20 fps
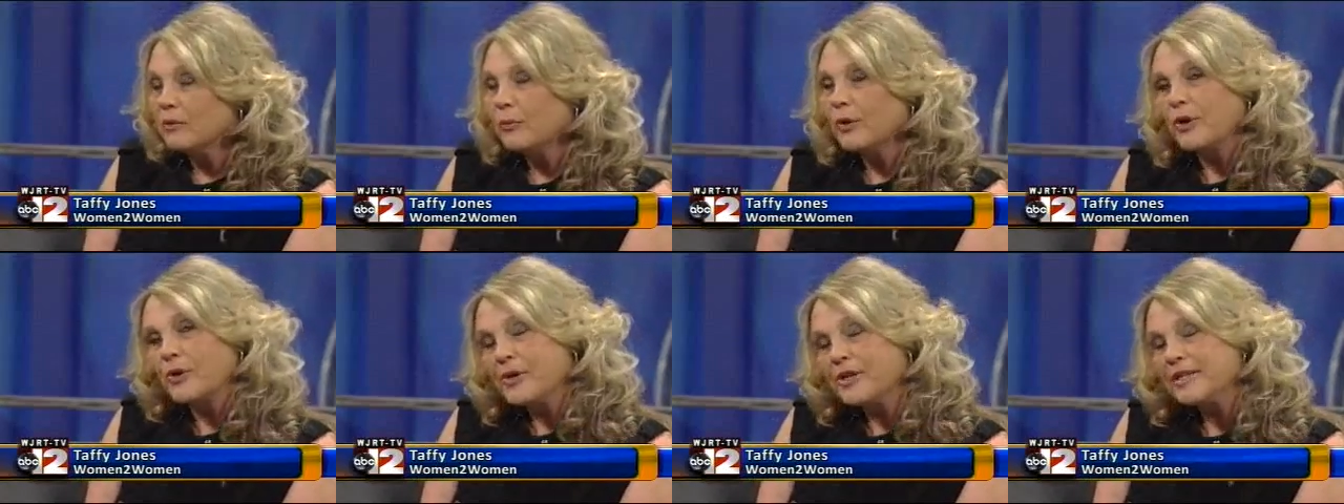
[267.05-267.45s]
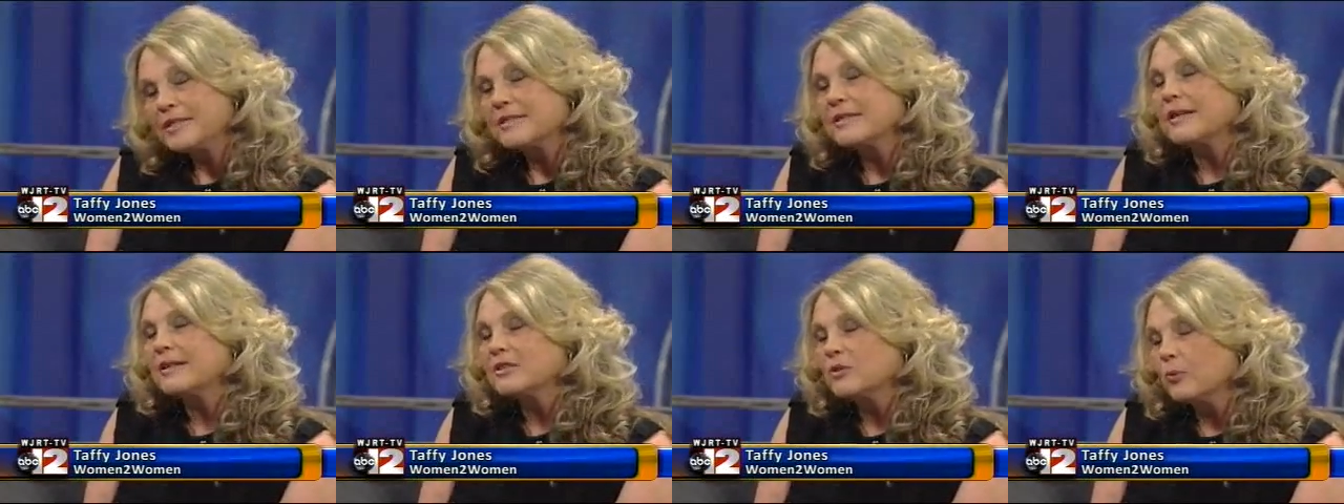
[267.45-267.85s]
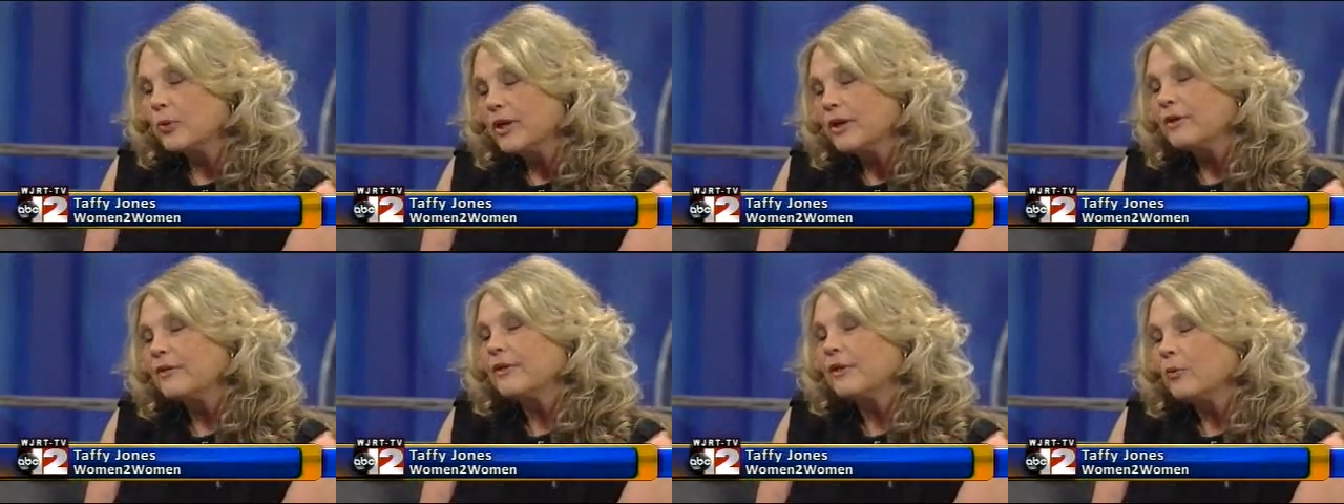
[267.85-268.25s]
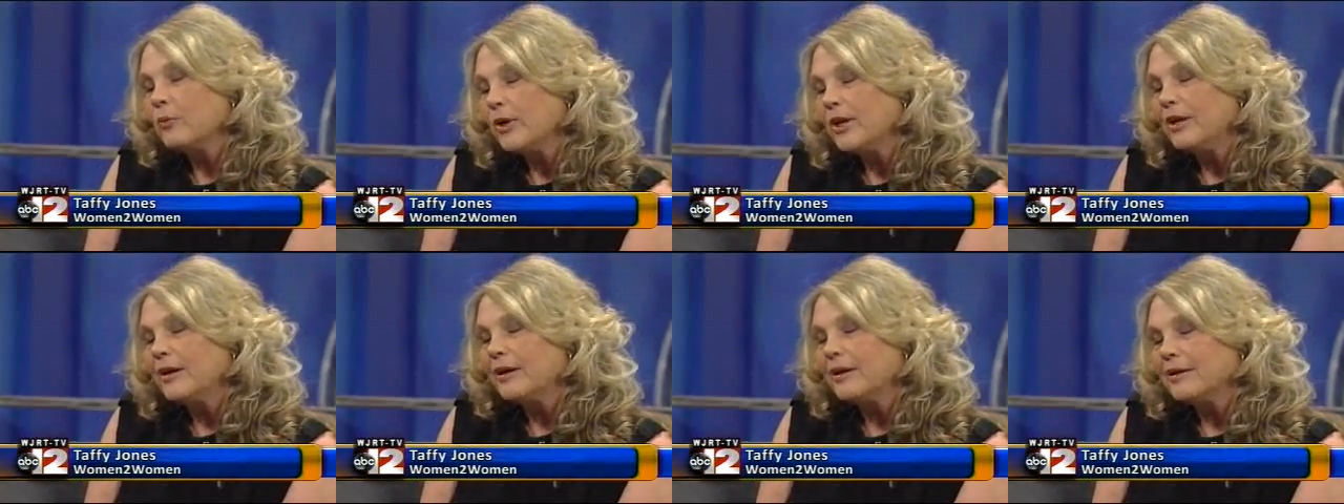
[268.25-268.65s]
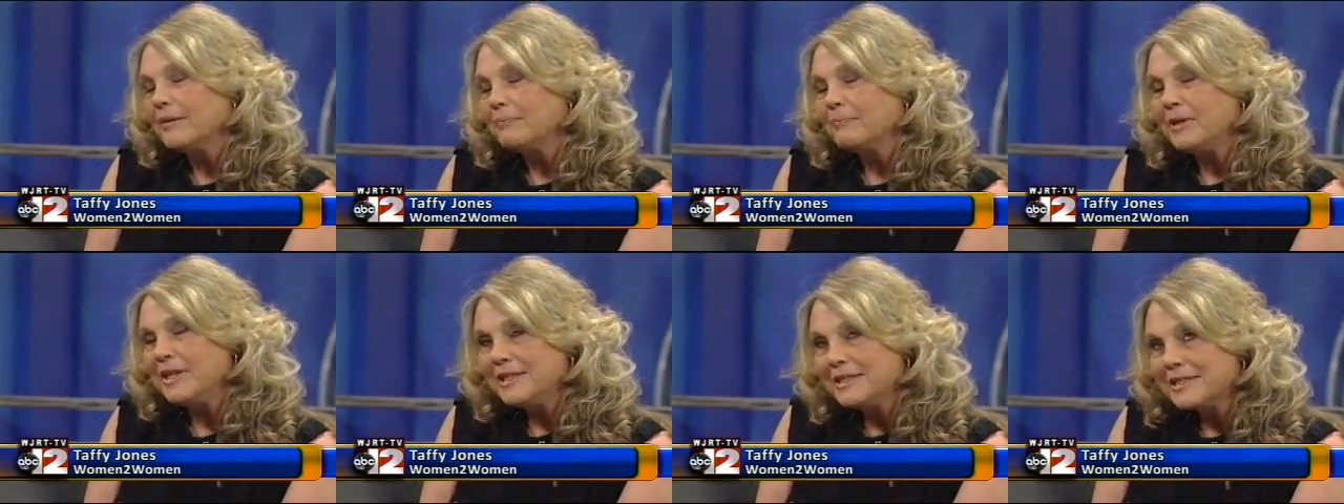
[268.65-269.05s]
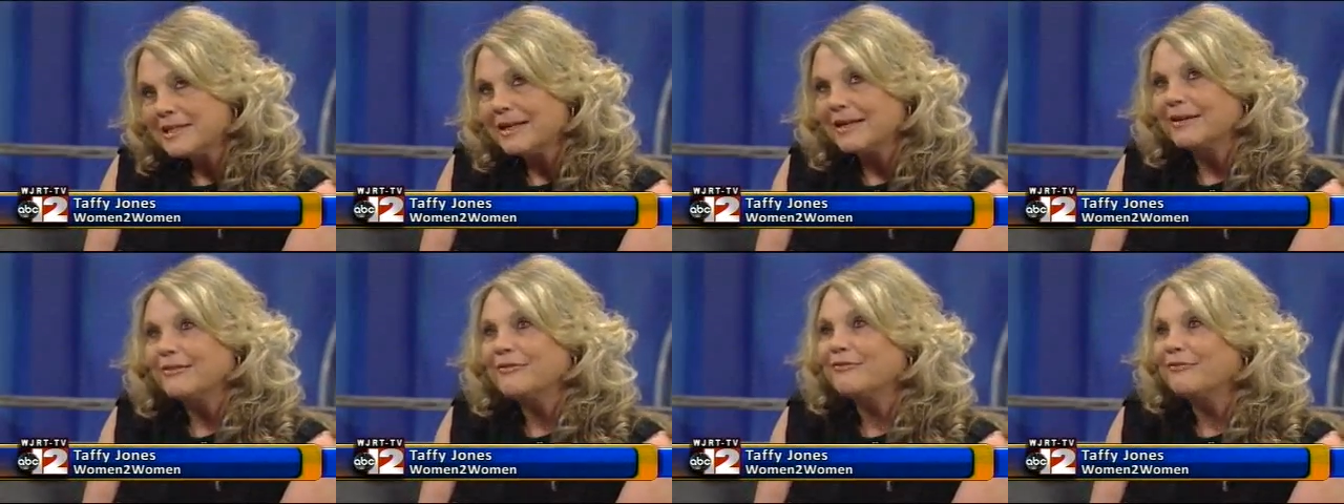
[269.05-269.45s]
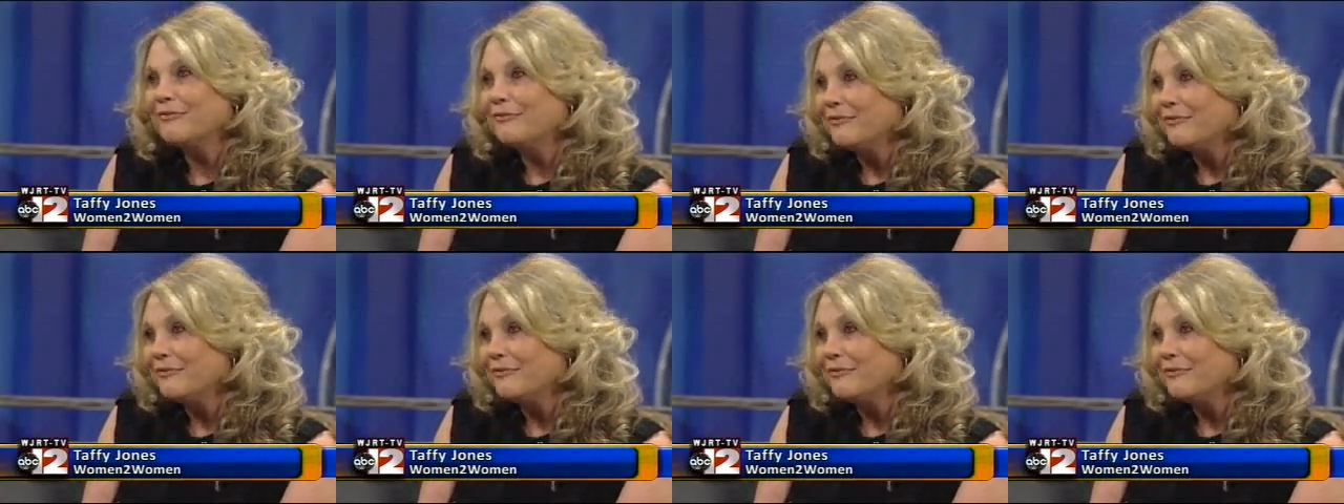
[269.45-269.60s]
and we're going to select a winner, and they'll win a pizza